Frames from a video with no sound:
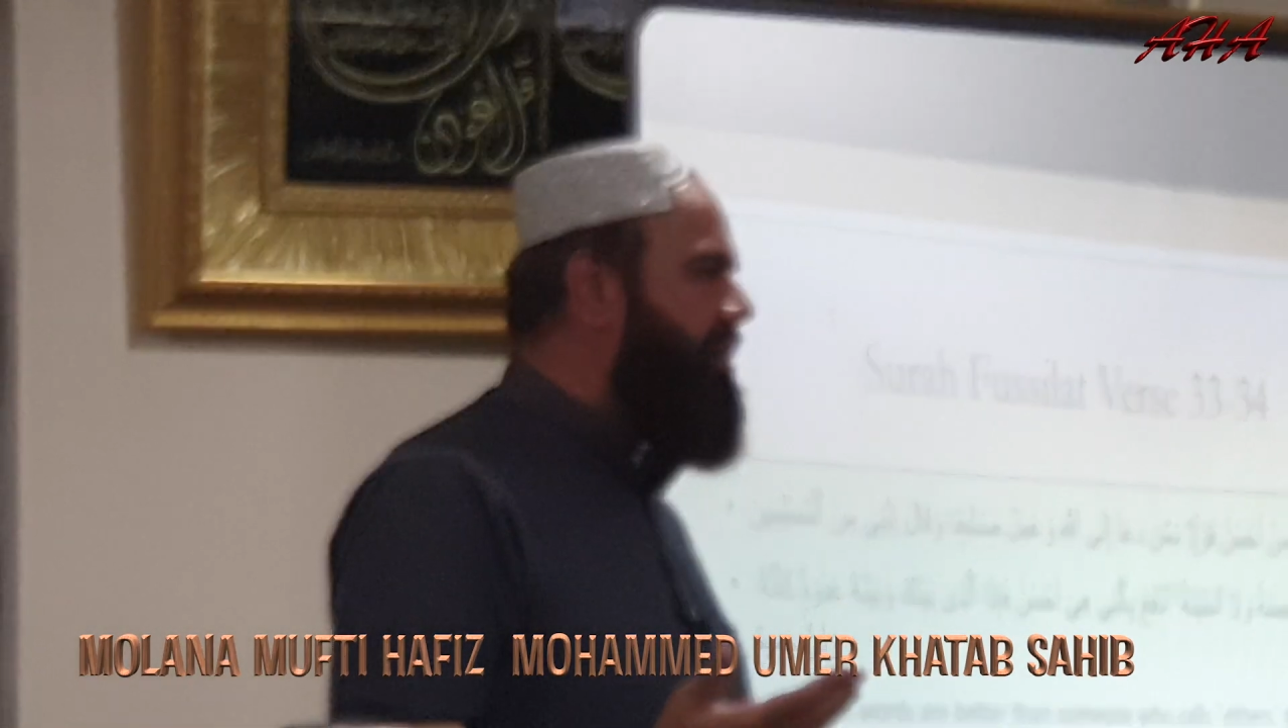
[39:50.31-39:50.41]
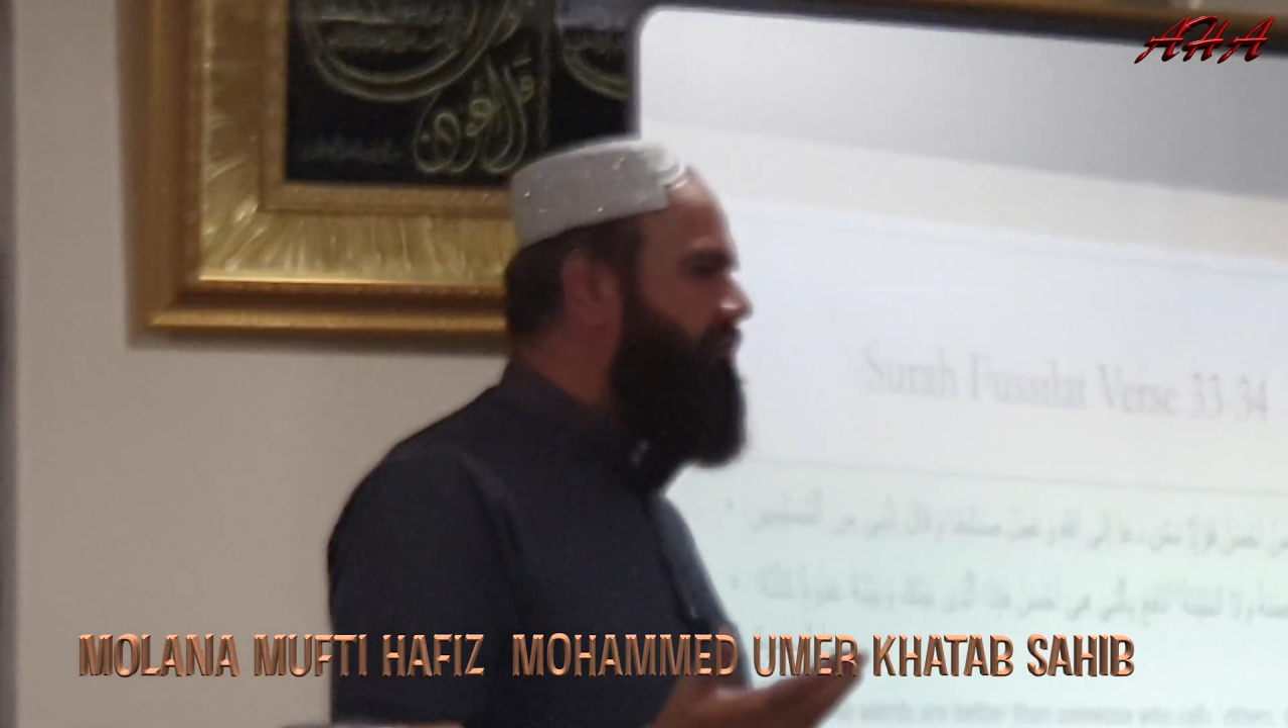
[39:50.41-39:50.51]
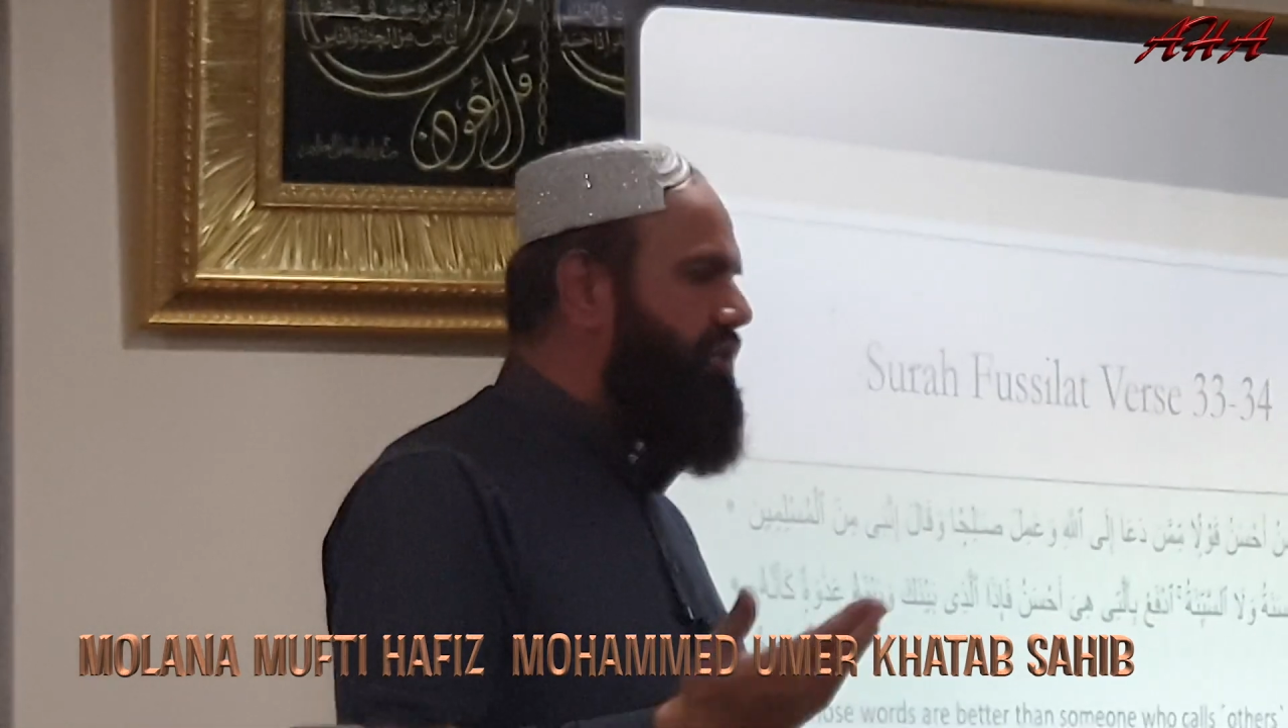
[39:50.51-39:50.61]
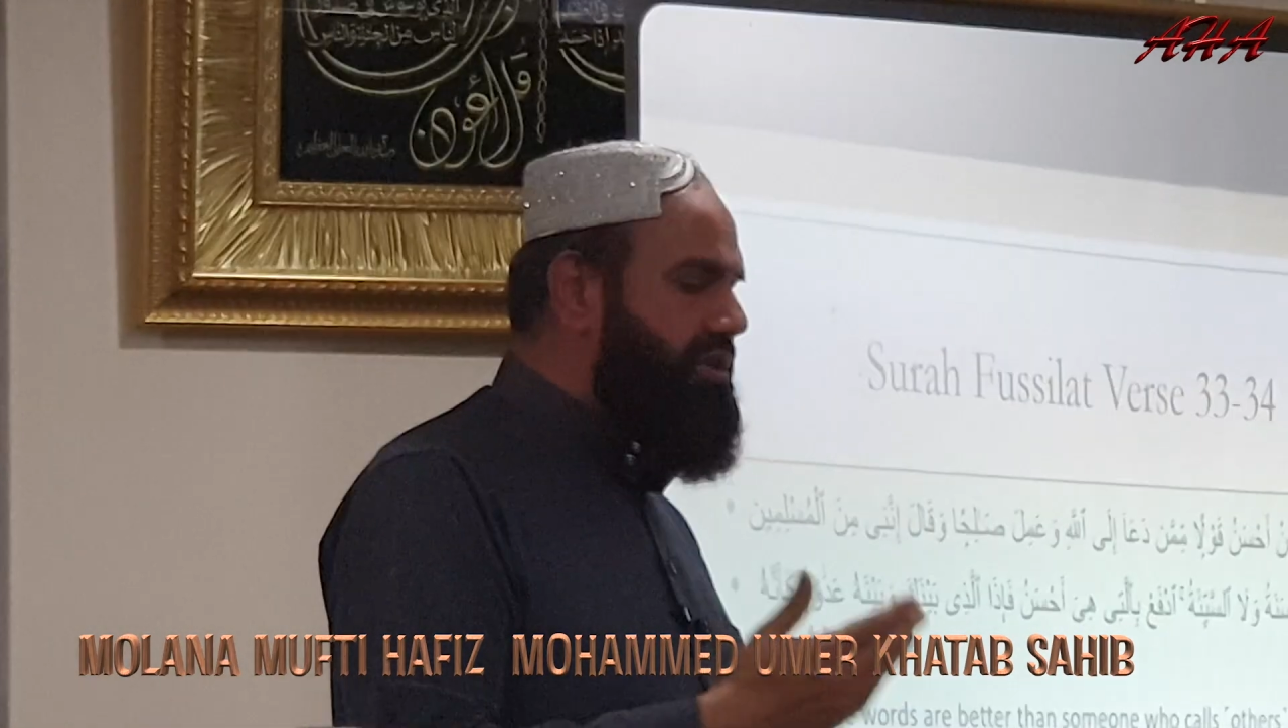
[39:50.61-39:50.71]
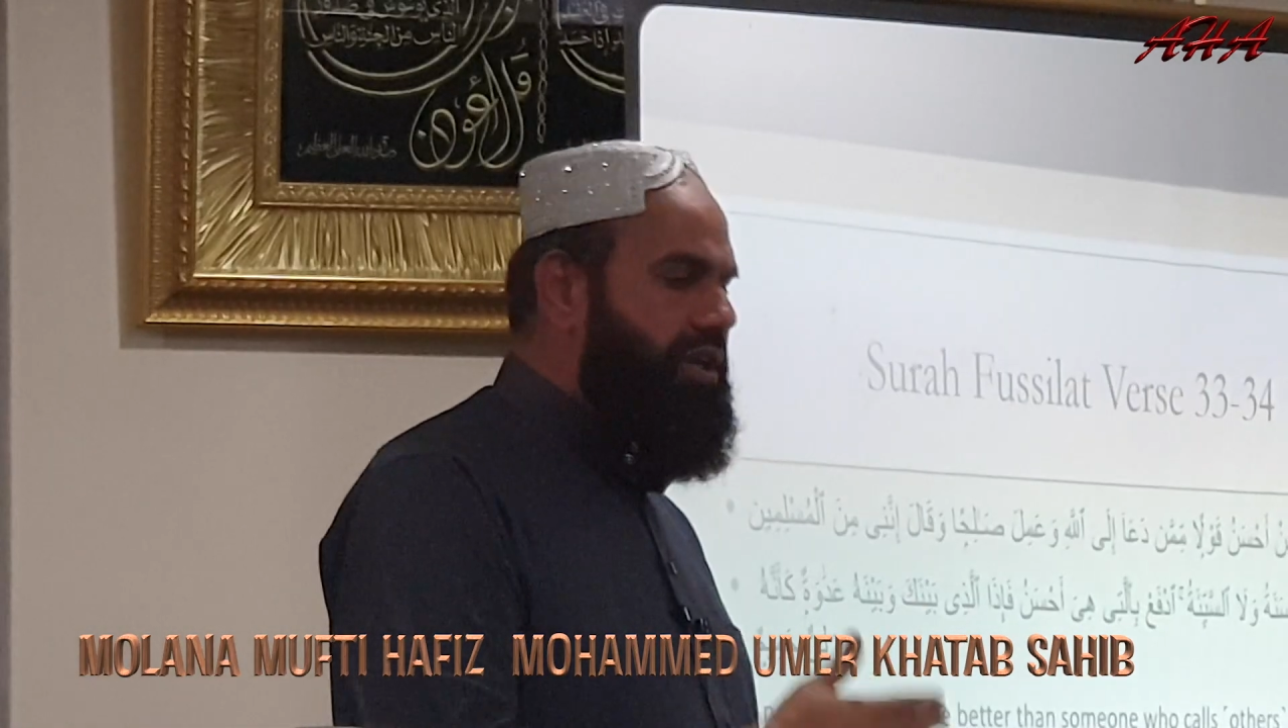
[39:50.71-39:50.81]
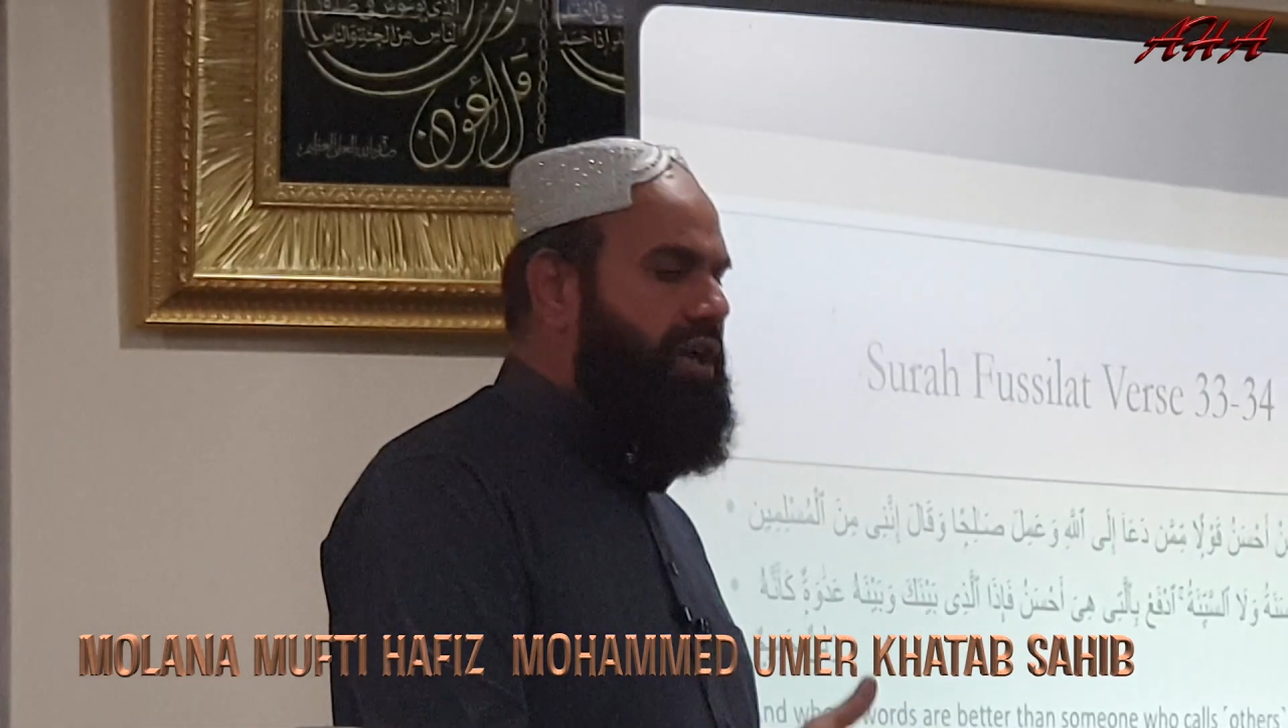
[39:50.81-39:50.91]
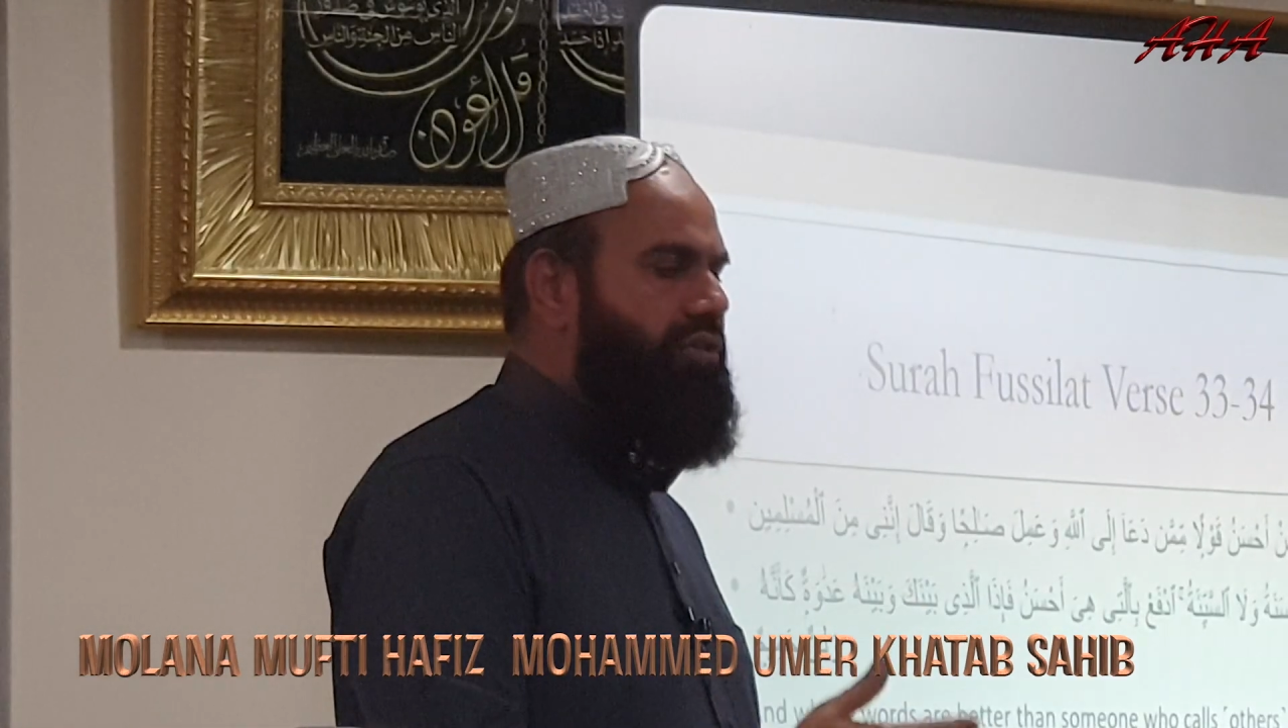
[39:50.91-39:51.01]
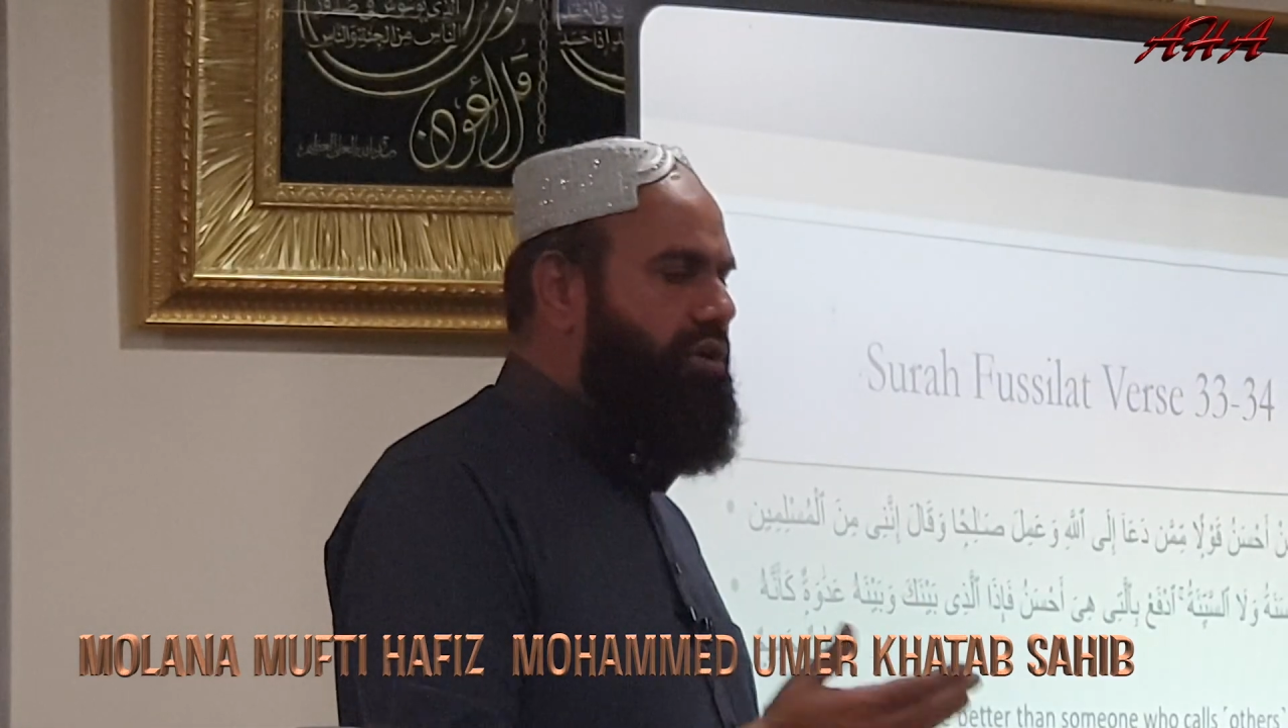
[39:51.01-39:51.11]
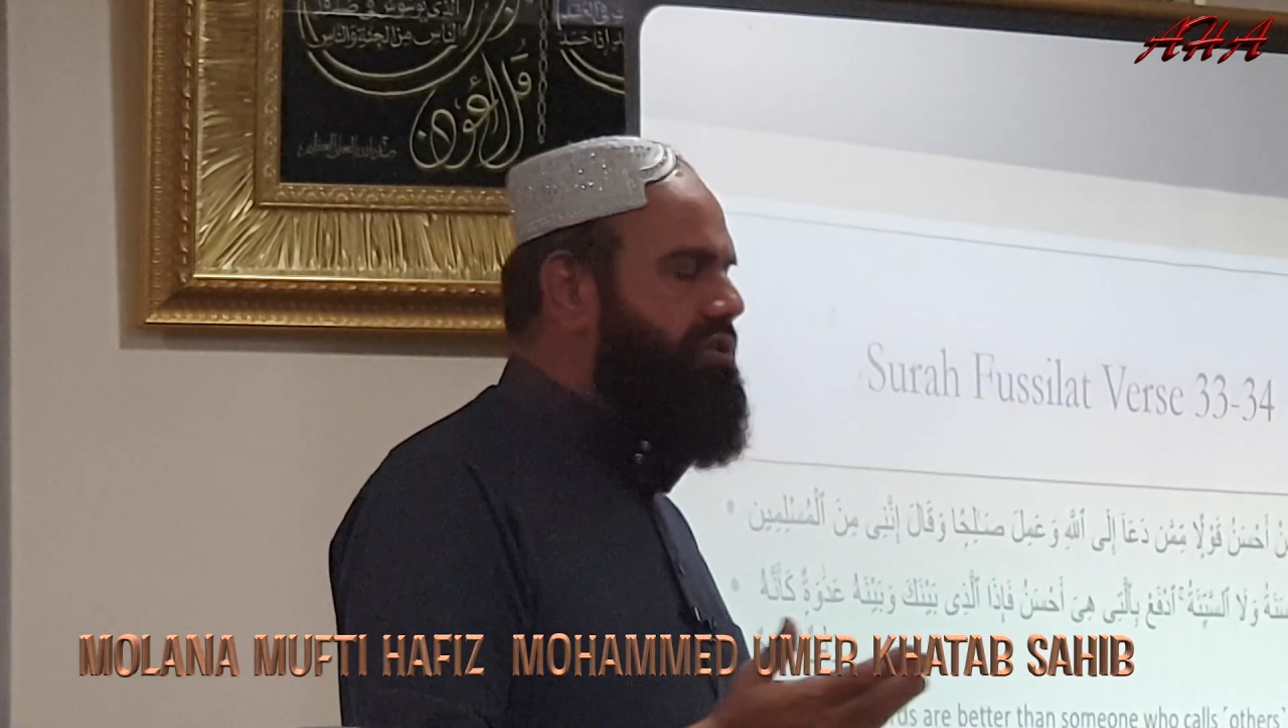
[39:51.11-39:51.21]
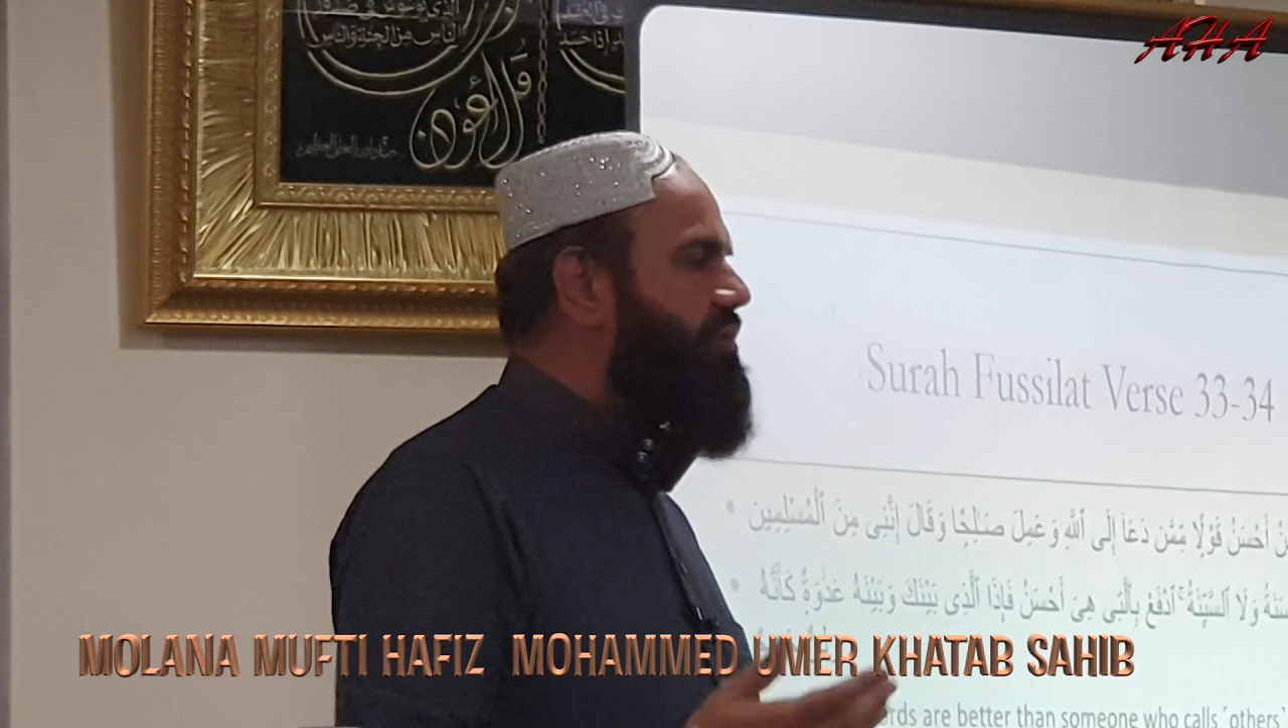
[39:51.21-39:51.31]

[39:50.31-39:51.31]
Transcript: What they are doing on the